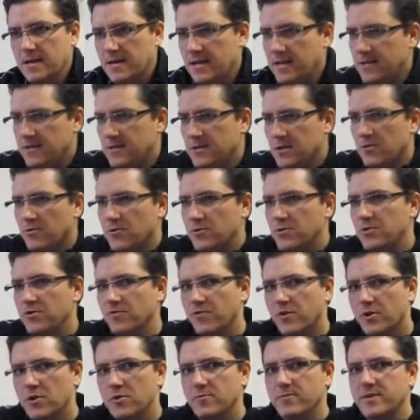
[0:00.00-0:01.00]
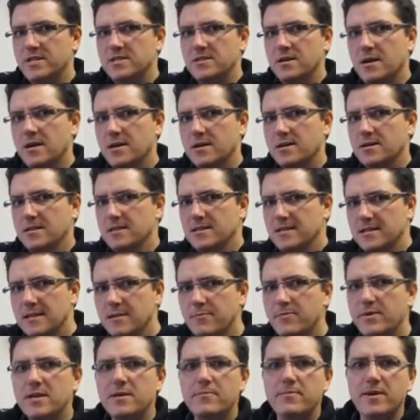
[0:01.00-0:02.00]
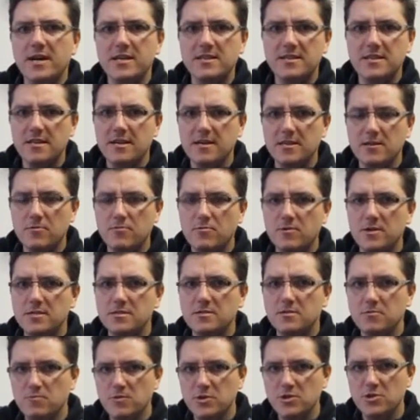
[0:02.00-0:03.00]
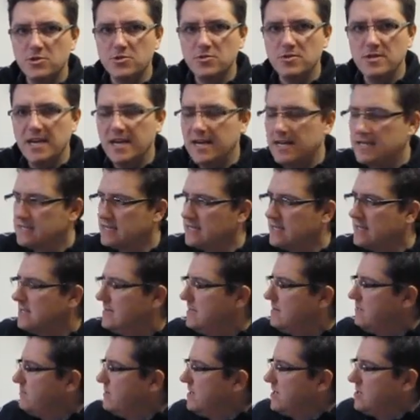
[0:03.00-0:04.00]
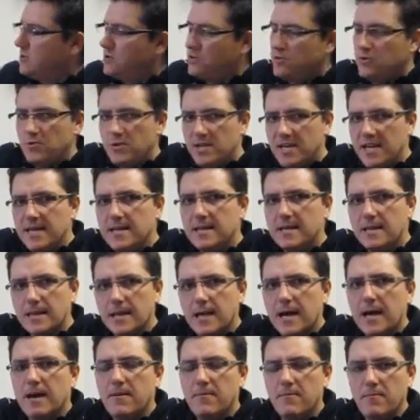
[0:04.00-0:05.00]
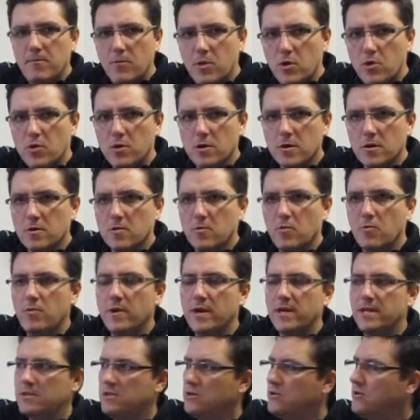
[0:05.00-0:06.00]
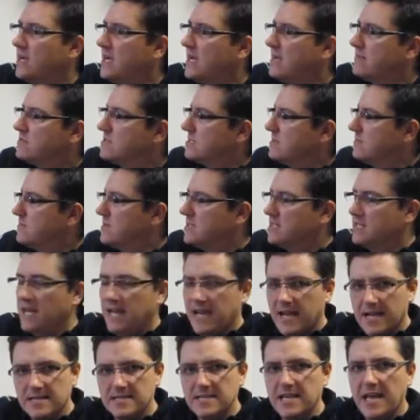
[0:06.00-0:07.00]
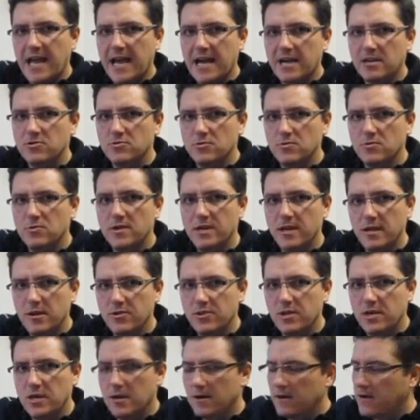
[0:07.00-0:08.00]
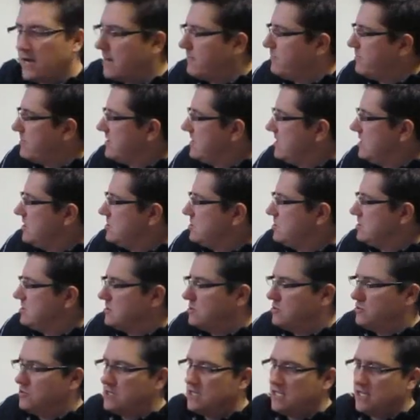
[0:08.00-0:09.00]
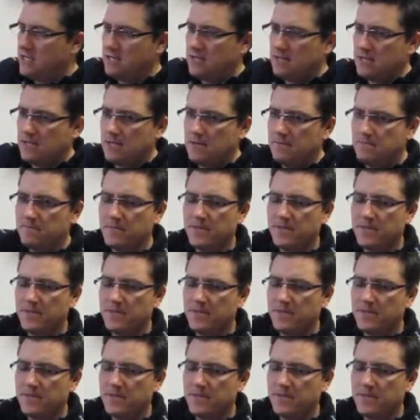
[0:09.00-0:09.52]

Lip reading: you've heard me talk a little bit about the other ones and what you get, but you get a lot more when you have something that has actual healthcare application and utility.